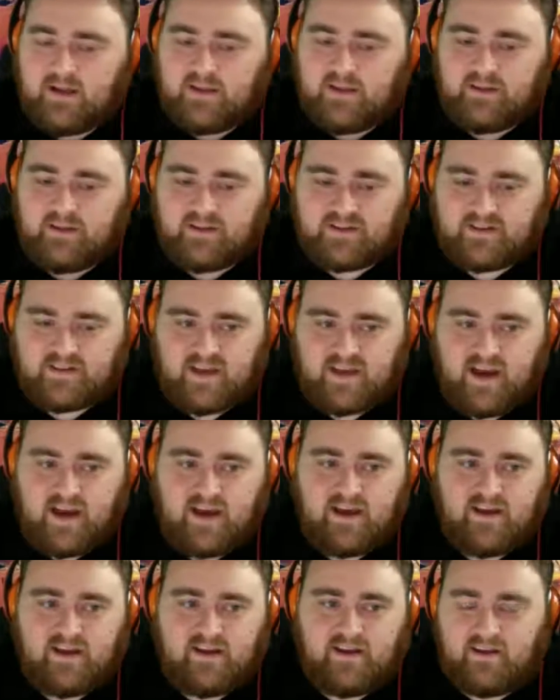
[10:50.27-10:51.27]
there's a
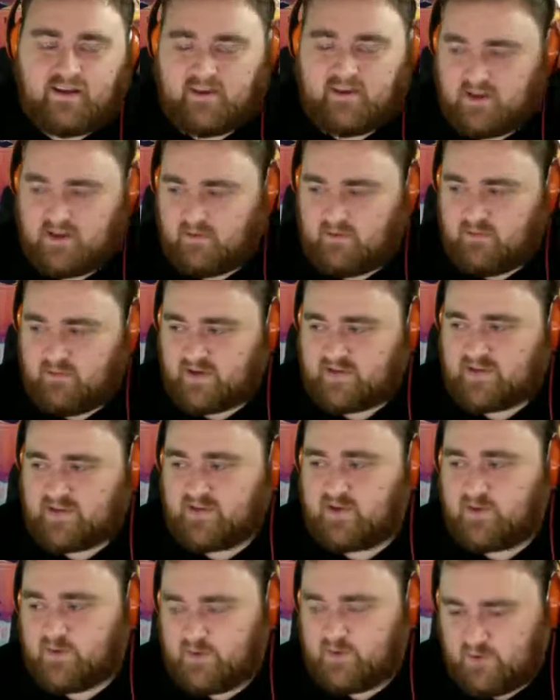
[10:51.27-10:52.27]
guy named
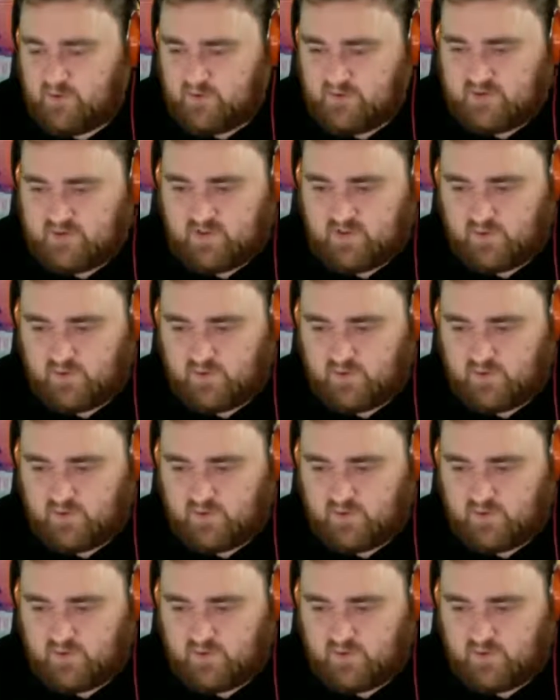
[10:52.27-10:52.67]
Nelson Cruz